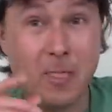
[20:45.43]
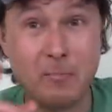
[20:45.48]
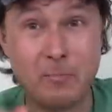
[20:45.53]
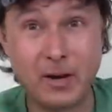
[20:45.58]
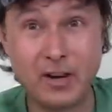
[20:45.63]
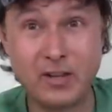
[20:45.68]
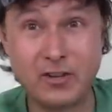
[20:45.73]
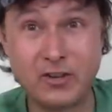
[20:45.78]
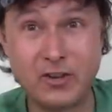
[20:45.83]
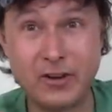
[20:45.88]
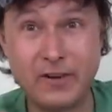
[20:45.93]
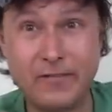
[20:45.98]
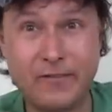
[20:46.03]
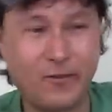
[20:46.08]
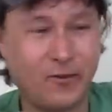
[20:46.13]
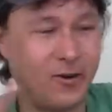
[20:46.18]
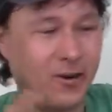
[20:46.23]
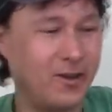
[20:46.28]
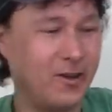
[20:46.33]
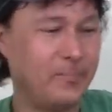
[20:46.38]
but it's good
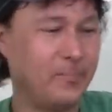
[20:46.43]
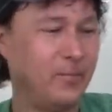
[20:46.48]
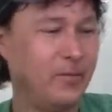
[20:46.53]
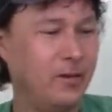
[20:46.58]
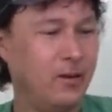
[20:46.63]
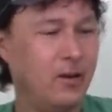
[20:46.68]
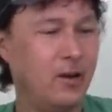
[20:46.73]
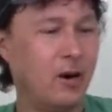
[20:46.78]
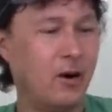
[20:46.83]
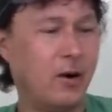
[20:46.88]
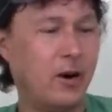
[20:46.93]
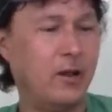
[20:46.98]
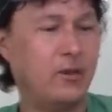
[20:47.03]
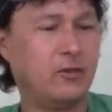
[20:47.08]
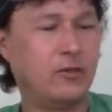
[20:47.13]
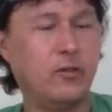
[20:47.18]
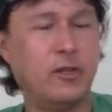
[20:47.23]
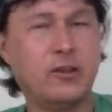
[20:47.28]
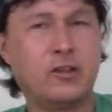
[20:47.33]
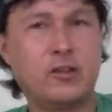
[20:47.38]
for you all right
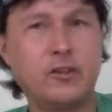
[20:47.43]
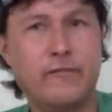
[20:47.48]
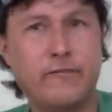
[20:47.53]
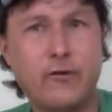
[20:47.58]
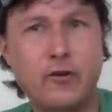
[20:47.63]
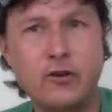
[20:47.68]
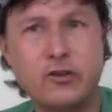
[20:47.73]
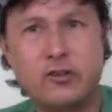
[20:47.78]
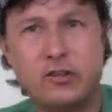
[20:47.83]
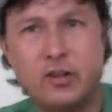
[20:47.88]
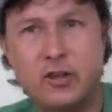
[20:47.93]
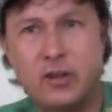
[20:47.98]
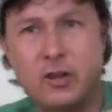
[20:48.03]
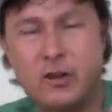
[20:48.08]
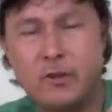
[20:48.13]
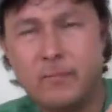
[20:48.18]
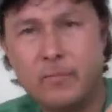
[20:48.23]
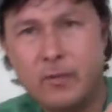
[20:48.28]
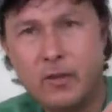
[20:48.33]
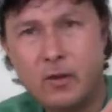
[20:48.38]
so that's the first
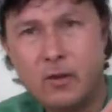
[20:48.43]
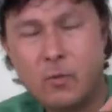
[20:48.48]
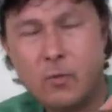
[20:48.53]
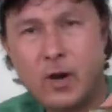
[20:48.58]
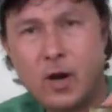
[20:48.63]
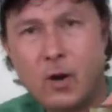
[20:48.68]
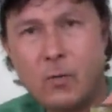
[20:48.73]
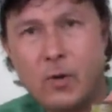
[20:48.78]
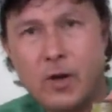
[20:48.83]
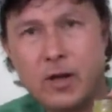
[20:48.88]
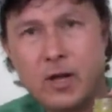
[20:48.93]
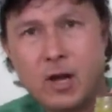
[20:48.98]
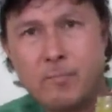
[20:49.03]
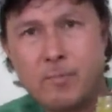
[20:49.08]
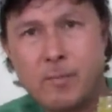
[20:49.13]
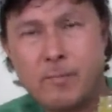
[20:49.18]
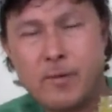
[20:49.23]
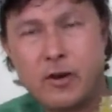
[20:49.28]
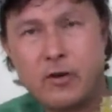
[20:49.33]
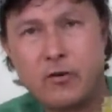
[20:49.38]
thing when I wake up
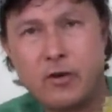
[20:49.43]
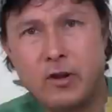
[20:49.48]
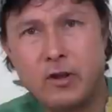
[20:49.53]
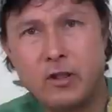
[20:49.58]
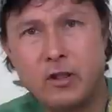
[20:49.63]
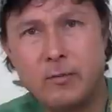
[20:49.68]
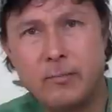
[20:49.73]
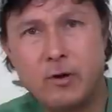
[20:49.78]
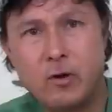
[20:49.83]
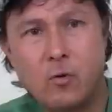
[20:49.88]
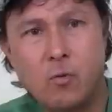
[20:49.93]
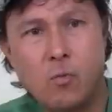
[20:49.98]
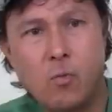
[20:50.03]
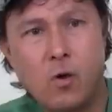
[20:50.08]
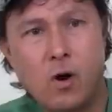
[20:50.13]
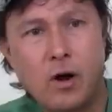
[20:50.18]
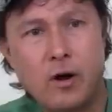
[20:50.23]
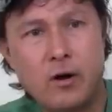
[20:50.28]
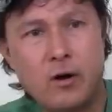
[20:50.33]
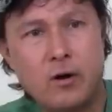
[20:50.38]
I might drink a little bit of
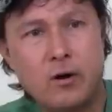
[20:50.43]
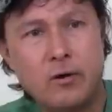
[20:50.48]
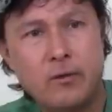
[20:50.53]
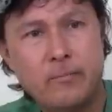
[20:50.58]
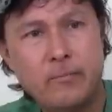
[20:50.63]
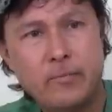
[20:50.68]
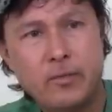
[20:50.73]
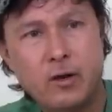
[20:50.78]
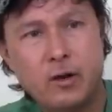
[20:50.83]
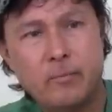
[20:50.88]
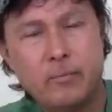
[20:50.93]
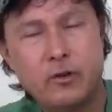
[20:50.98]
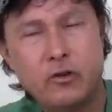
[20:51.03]
water um,